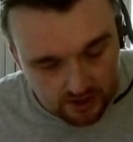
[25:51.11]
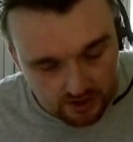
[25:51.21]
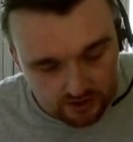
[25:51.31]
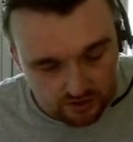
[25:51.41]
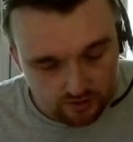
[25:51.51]

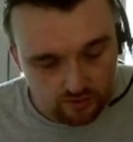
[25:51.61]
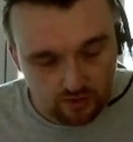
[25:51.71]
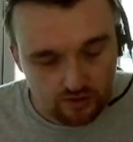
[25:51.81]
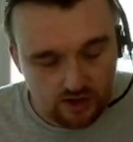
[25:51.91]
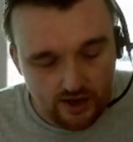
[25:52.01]

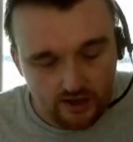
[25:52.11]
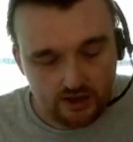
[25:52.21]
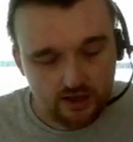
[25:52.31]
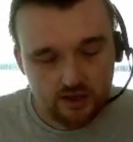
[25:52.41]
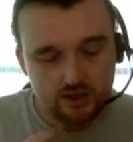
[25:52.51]
So
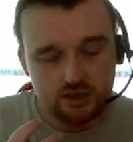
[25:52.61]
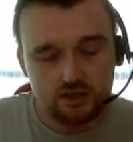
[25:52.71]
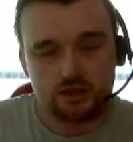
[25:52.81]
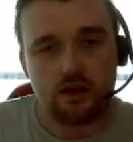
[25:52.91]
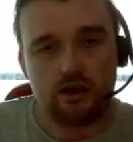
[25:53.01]
it
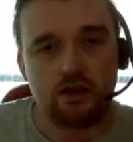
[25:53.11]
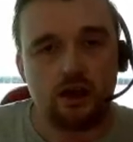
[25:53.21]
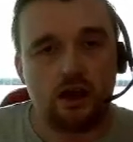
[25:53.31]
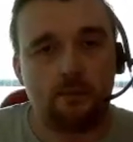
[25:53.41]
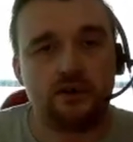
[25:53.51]

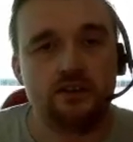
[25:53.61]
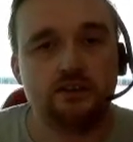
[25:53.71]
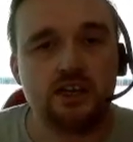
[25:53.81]
appears